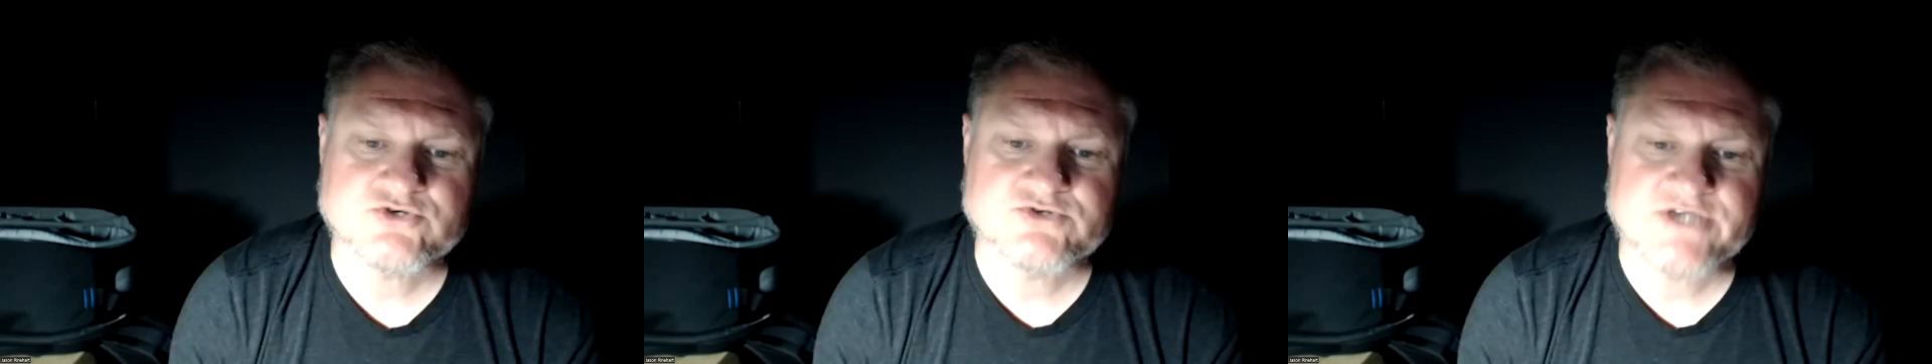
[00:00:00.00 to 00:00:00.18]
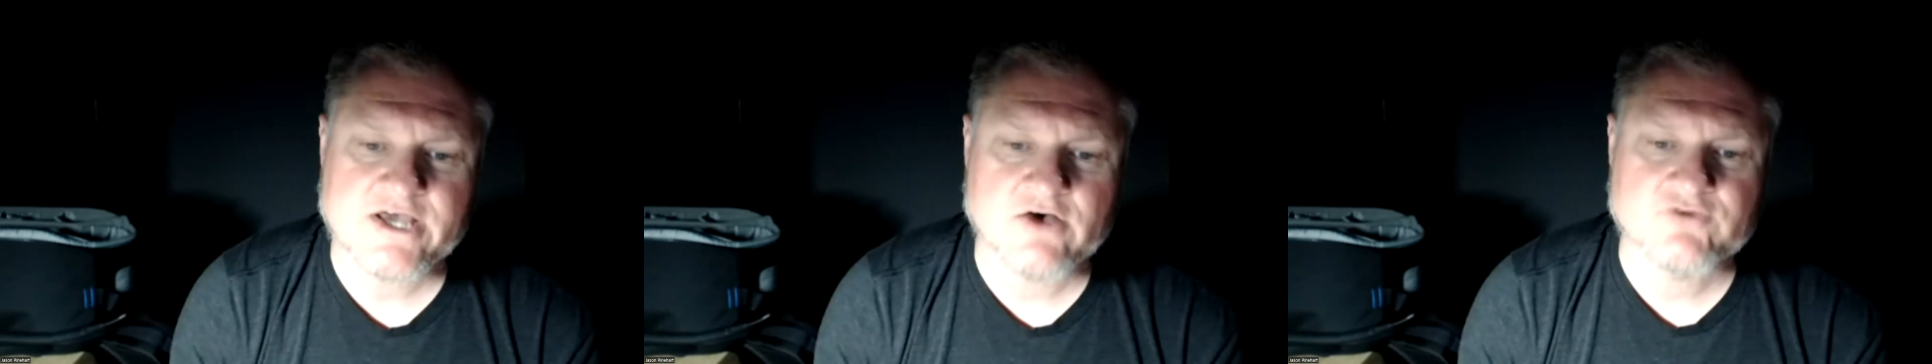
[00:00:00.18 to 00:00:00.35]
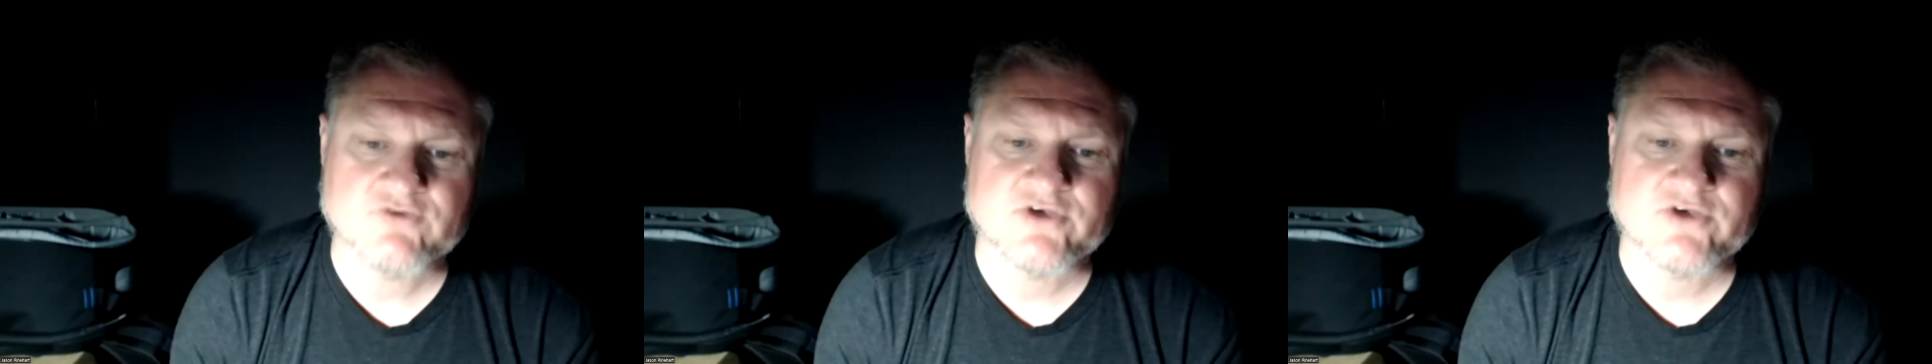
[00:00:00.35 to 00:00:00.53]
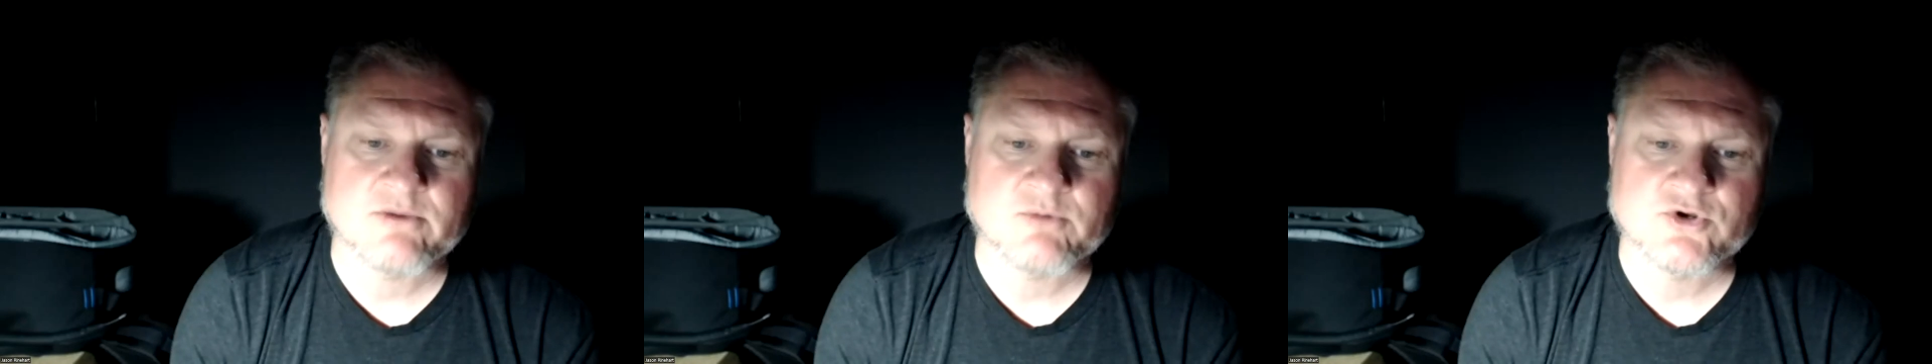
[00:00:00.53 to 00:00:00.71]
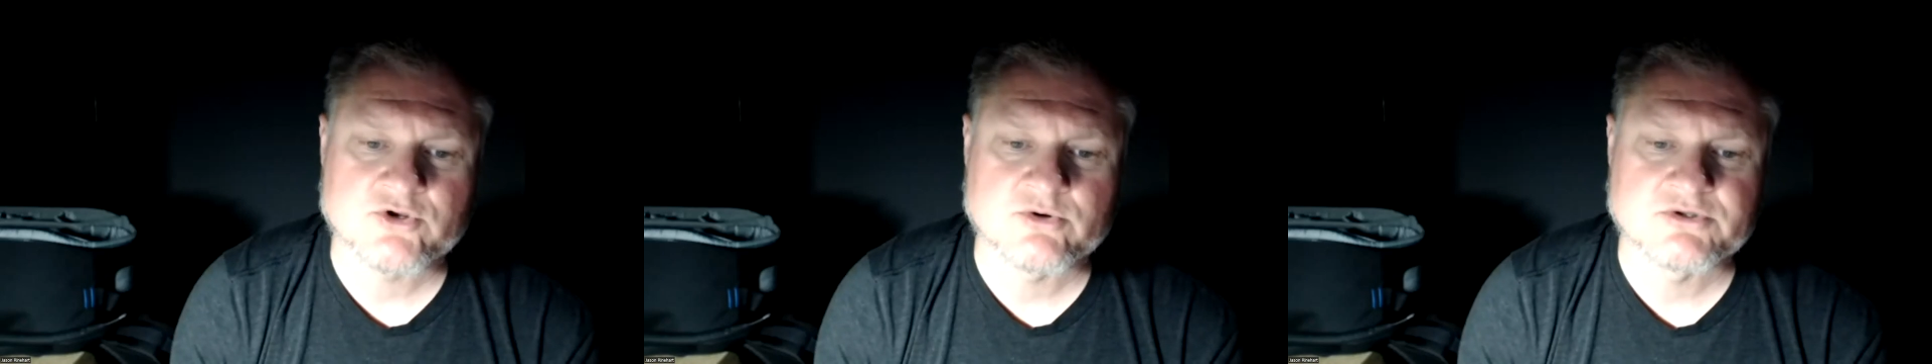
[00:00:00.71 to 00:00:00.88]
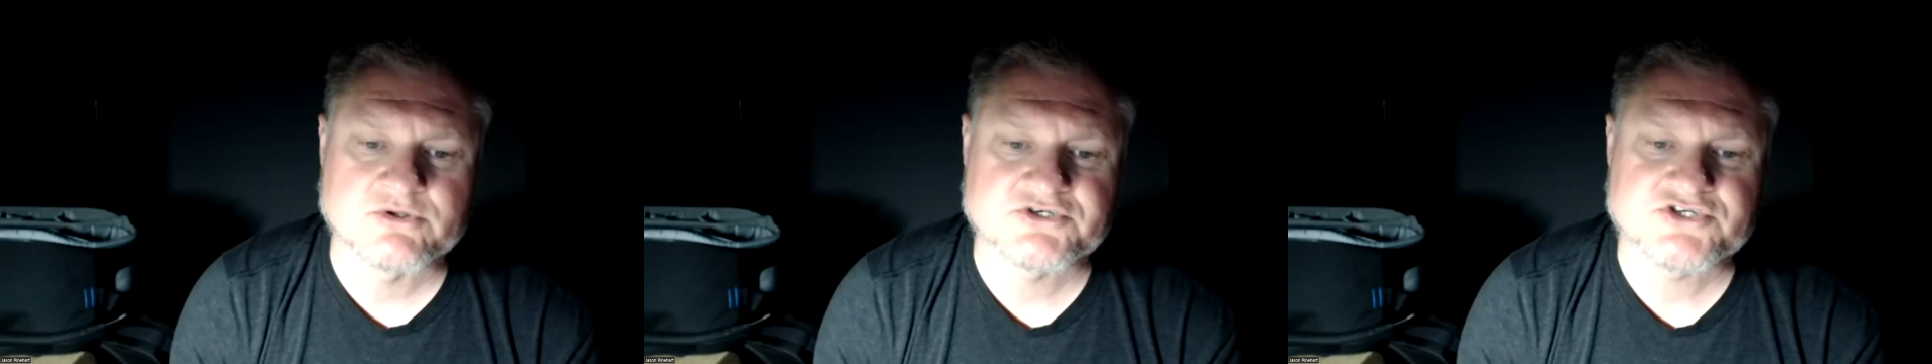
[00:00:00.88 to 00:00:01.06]
you tell someone
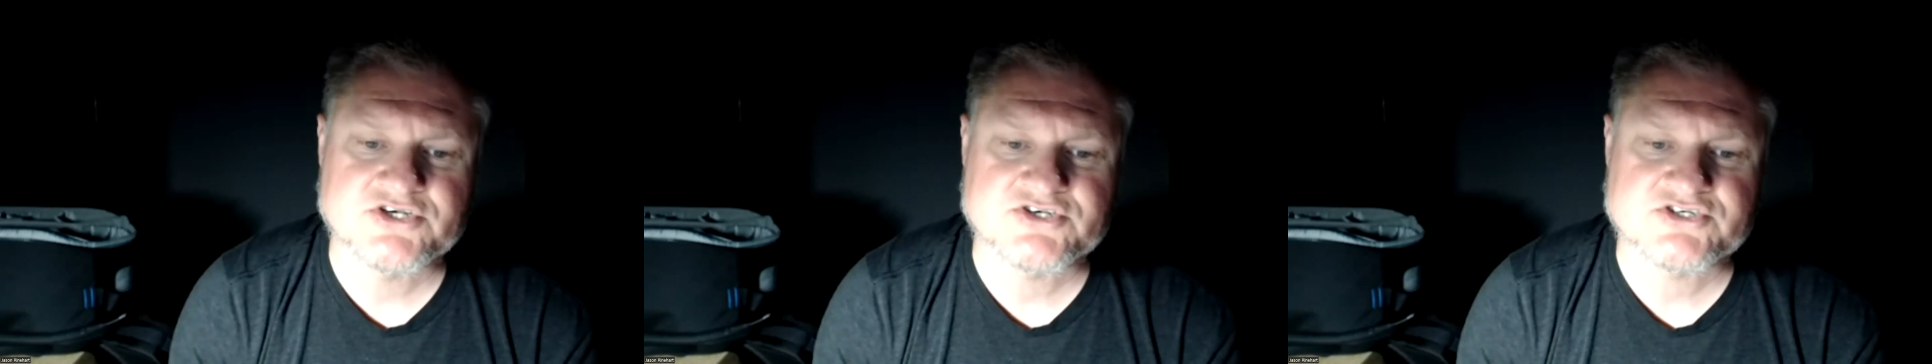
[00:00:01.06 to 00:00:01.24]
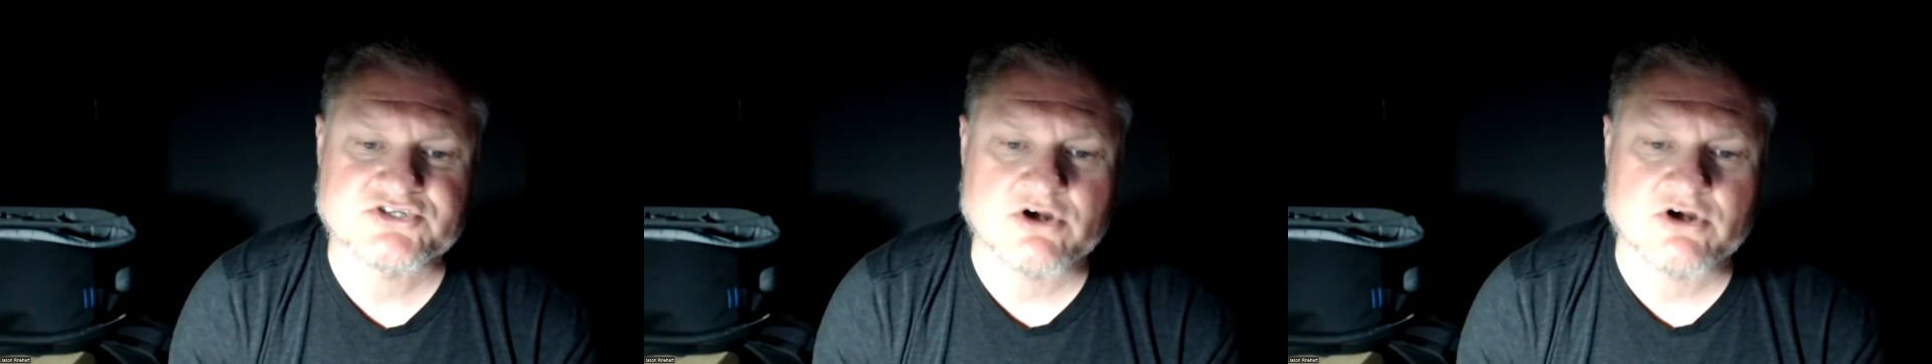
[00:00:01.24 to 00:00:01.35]
who is just